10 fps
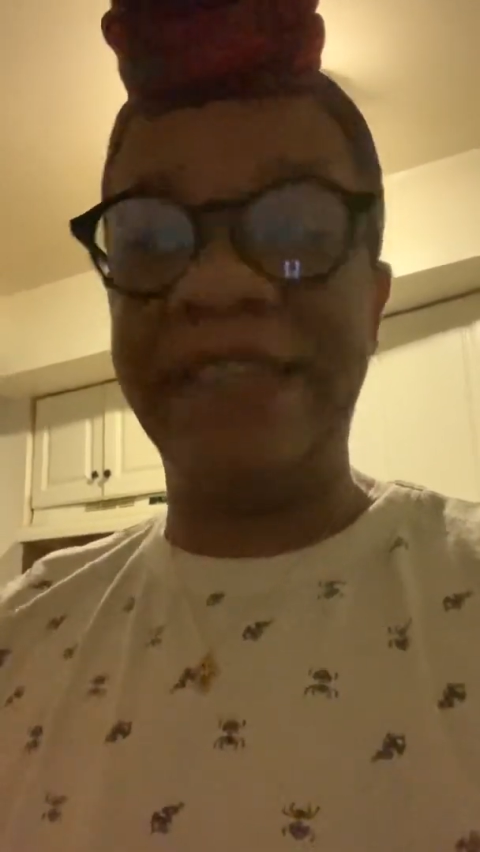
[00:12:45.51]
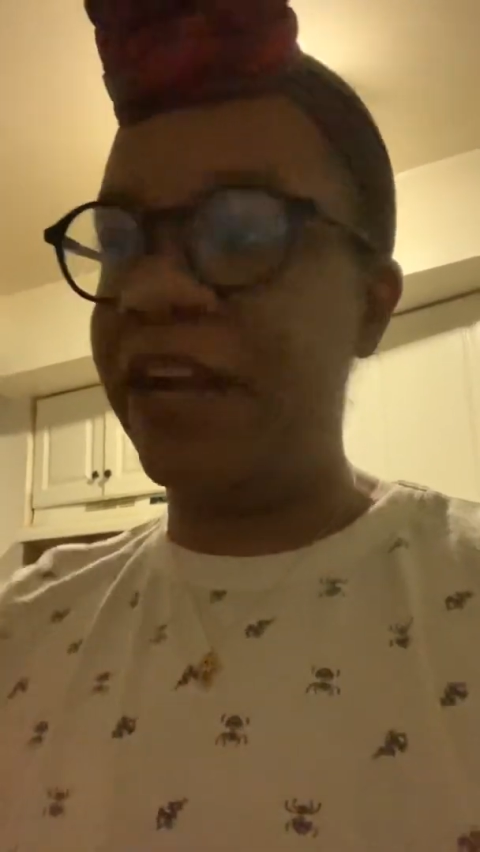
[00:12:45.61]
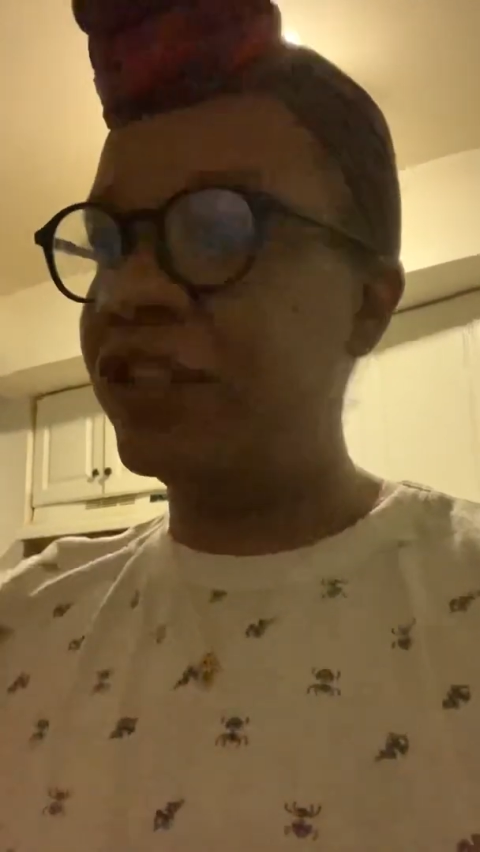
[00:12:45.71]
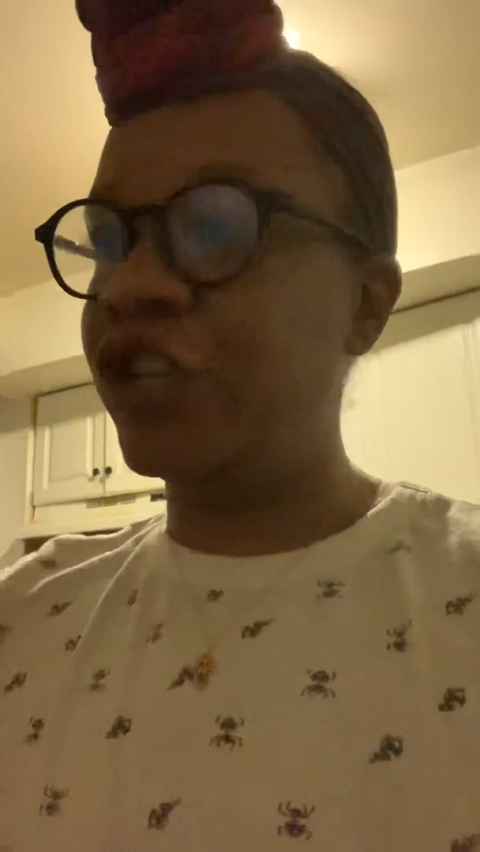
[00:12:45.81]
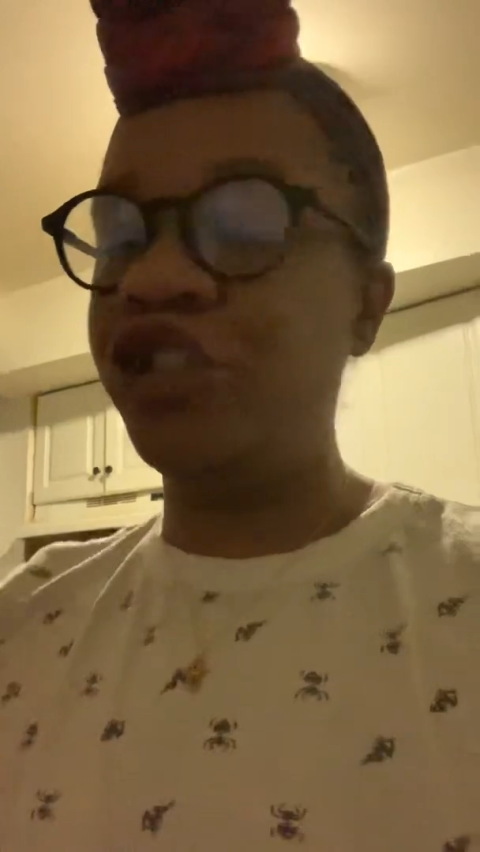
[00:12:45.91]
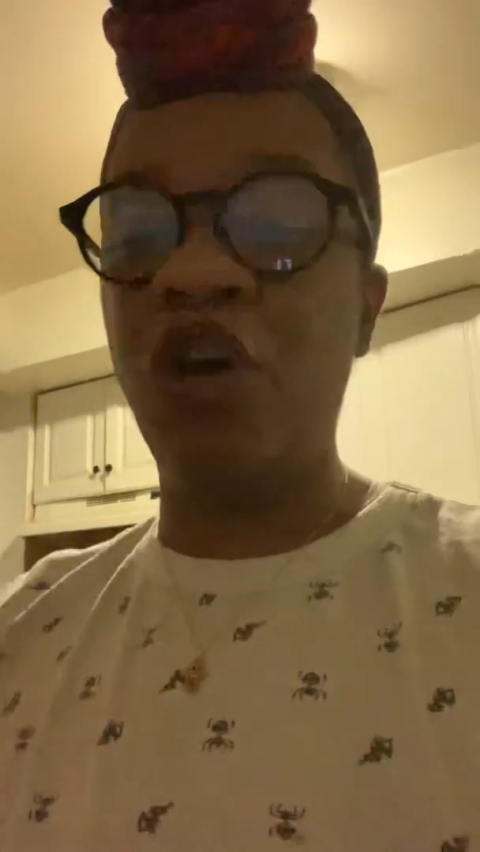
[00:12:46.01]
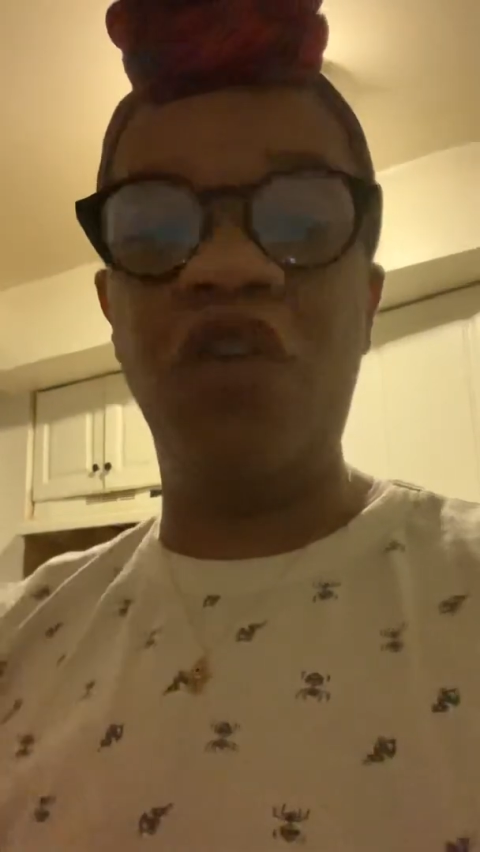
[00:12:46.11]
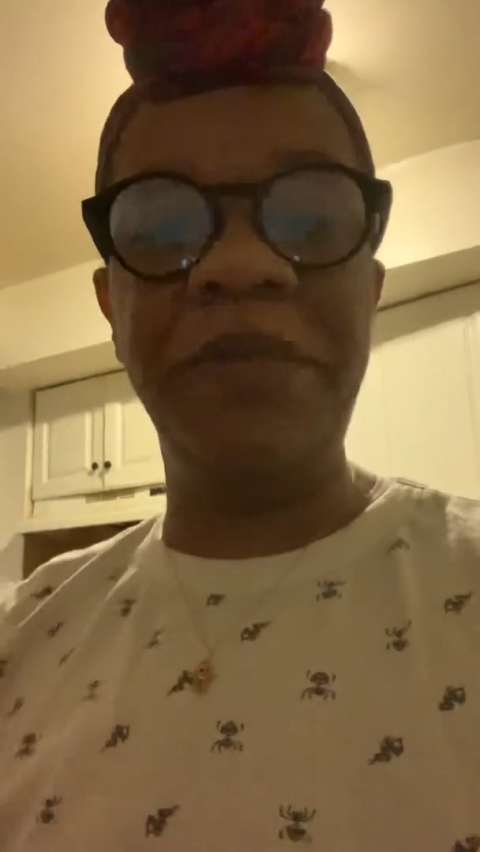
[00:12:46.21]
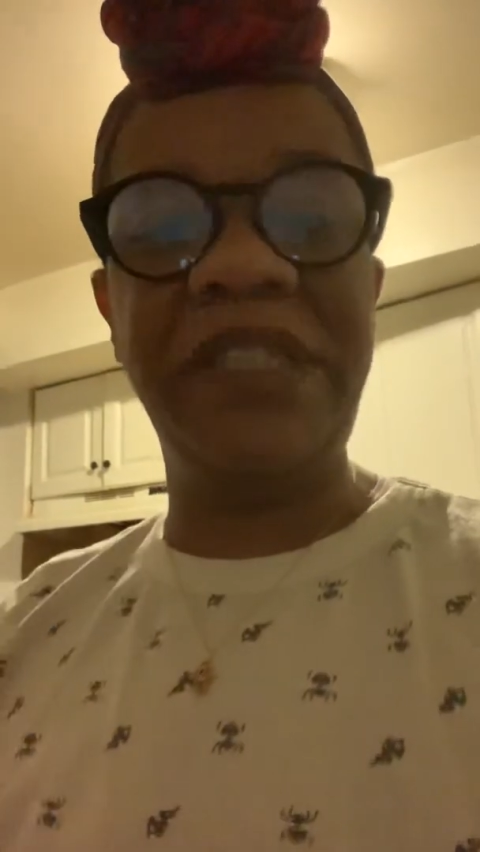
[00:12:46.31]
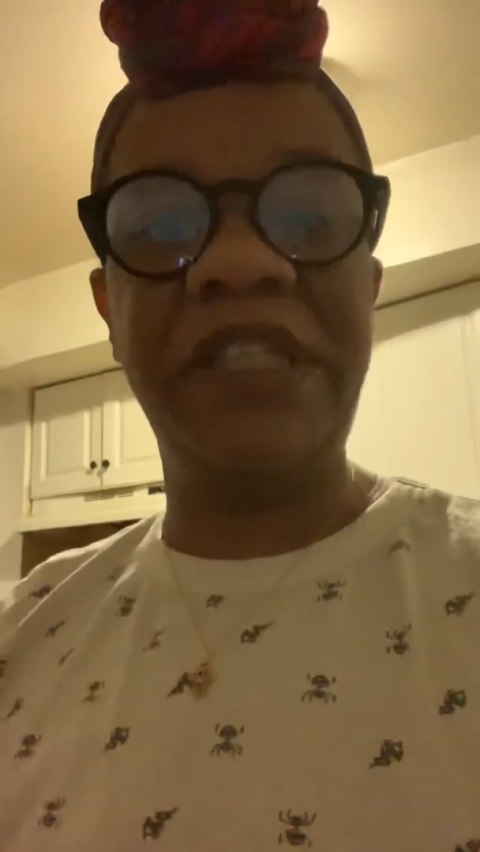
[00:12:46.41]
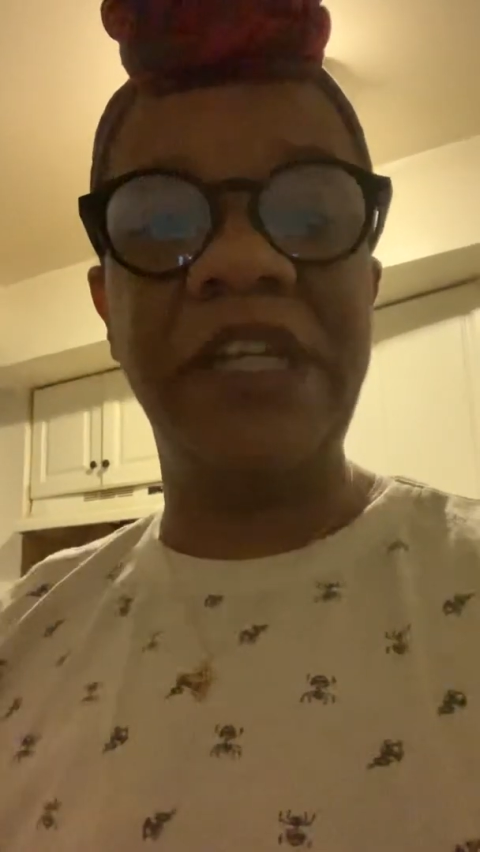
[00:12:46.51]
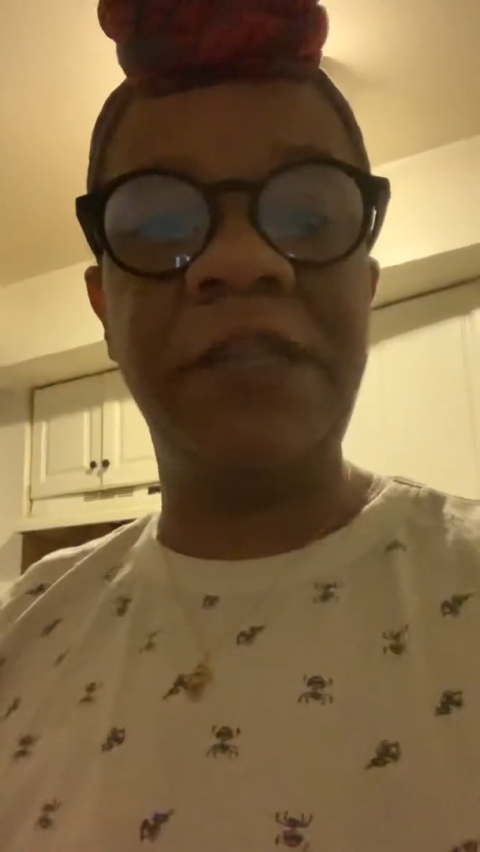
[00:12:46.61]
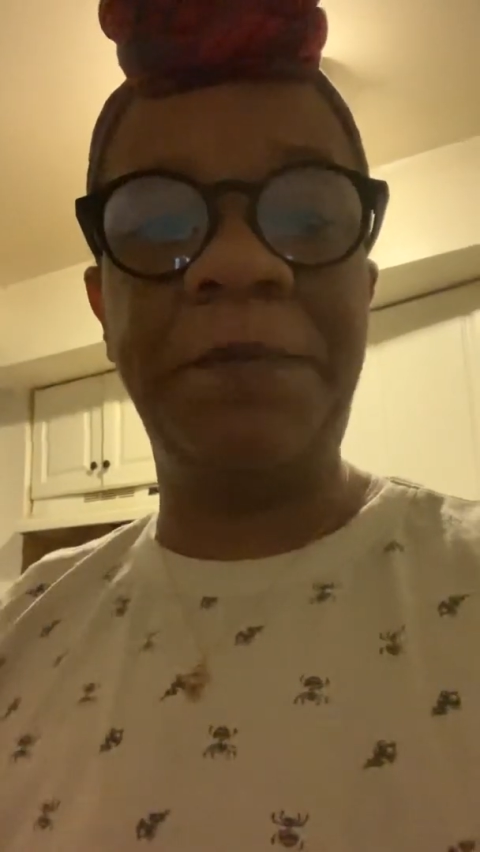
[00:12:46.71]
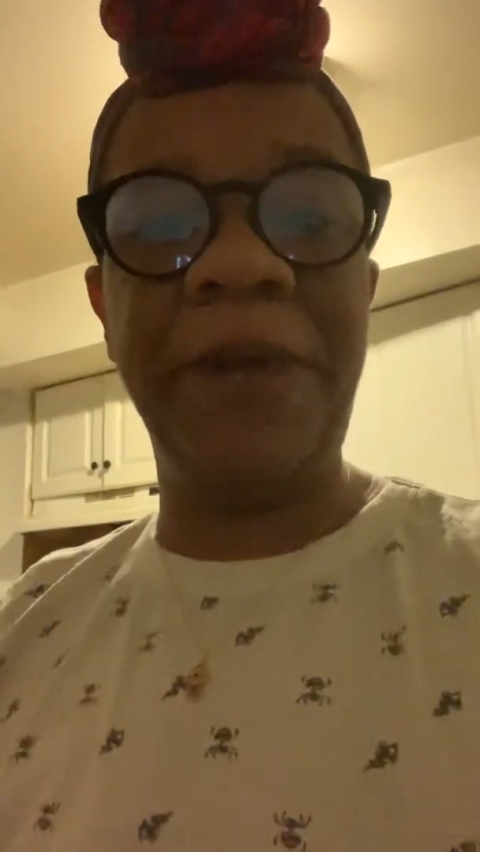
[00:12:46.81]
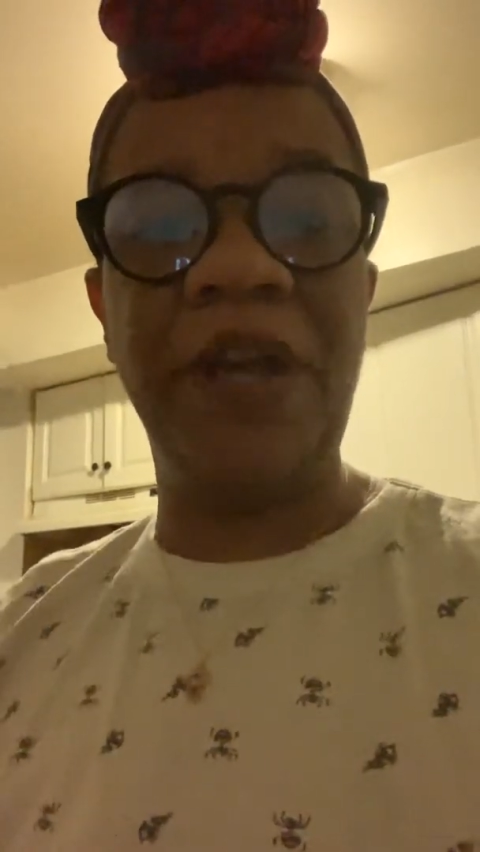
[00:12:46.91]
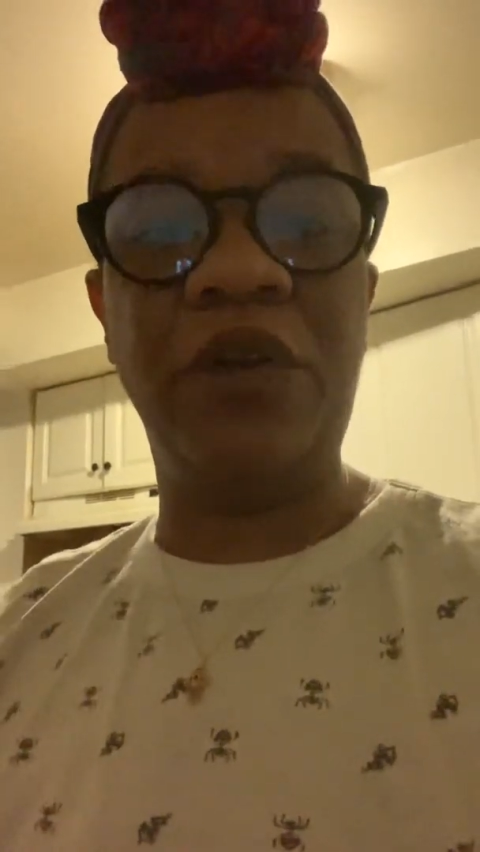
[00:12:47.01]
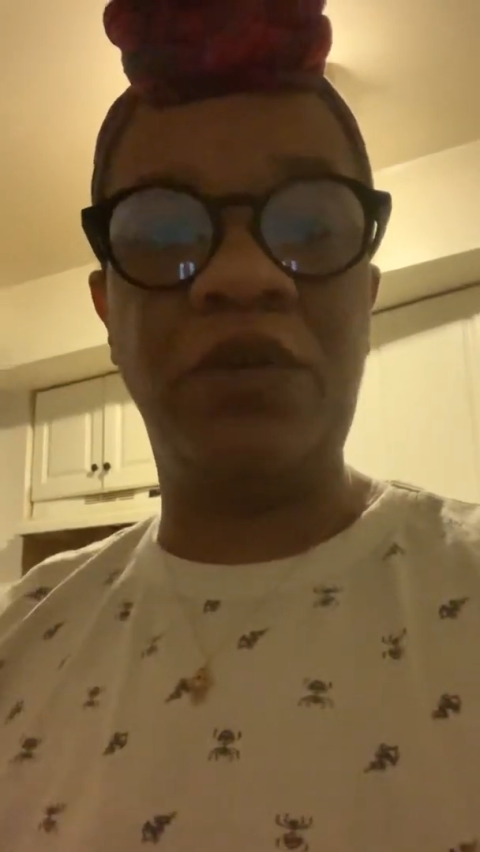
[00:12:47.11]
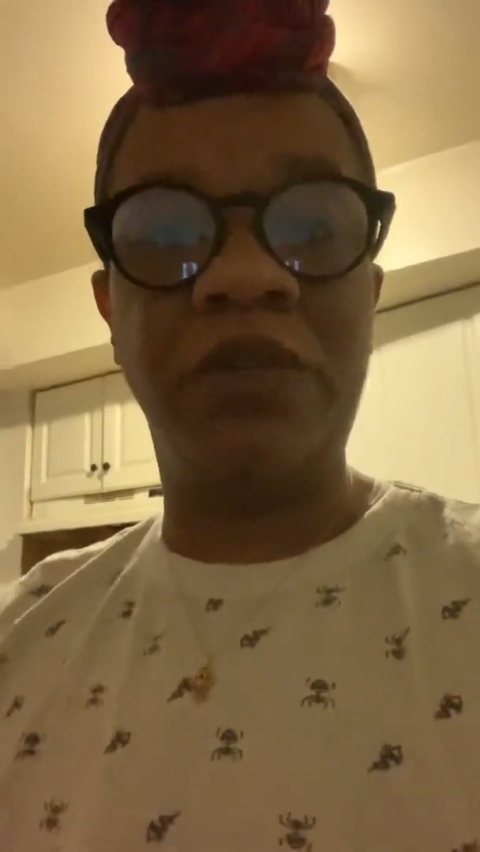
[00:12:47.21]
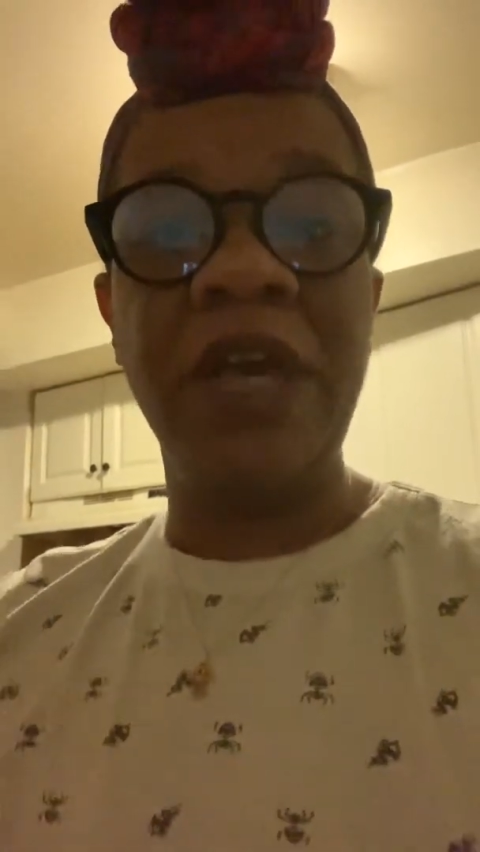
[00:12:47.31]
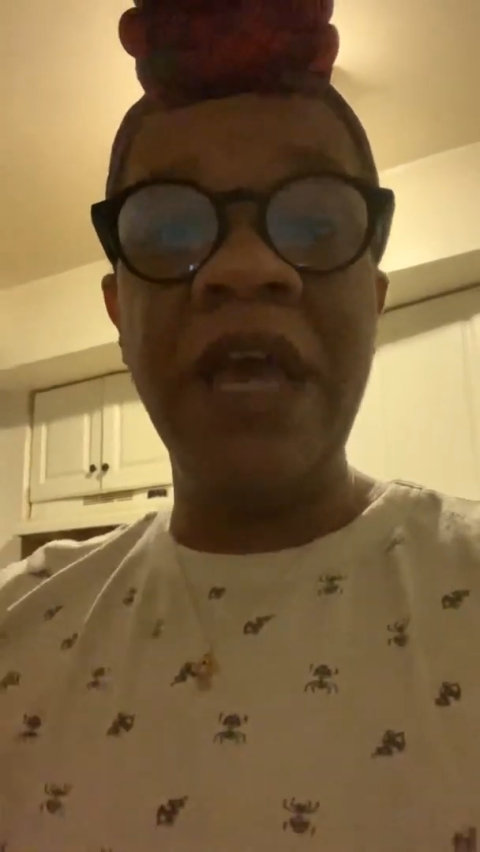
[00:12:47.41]
They're showing me 6 of
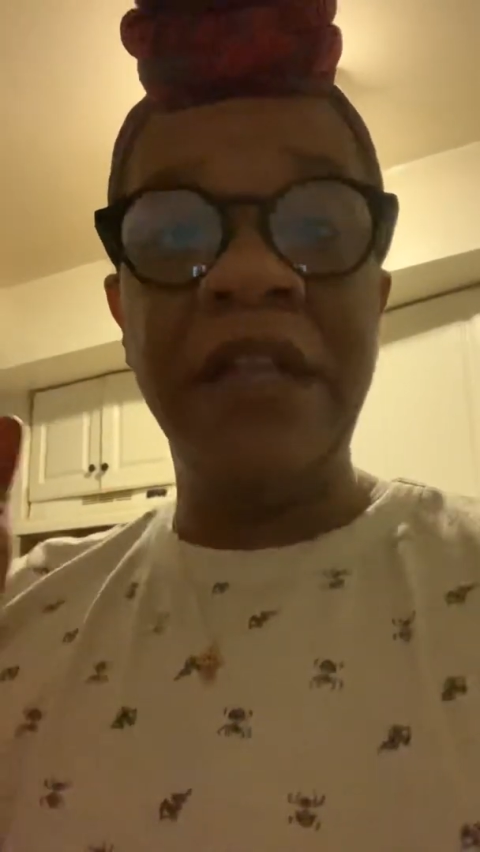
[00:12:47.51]
Pentacles.